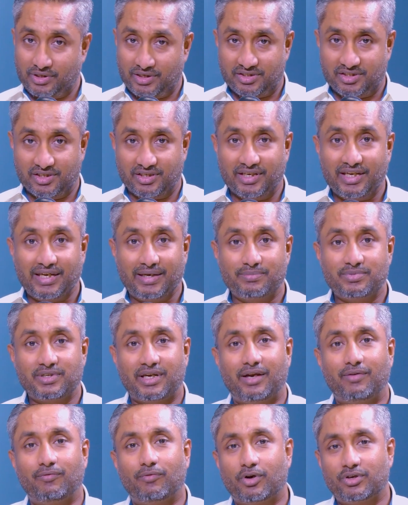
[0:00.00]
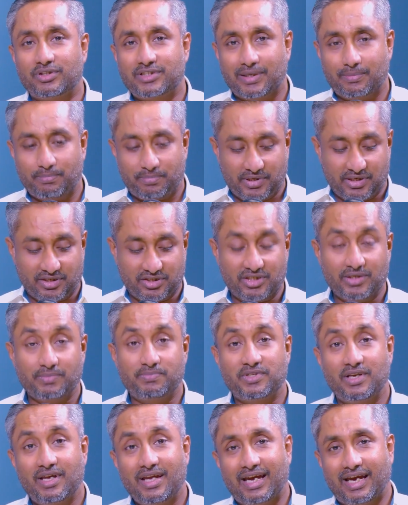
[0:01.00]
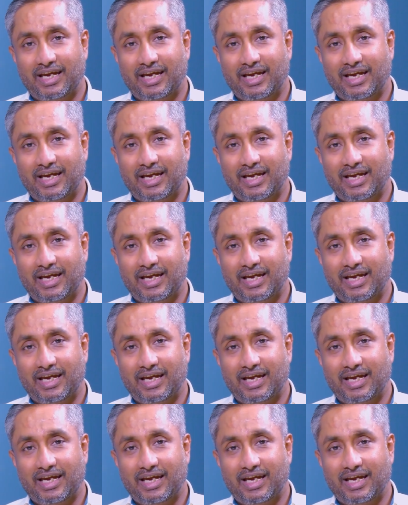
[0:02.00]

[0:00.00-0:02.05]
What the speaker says: Asian Games and won championships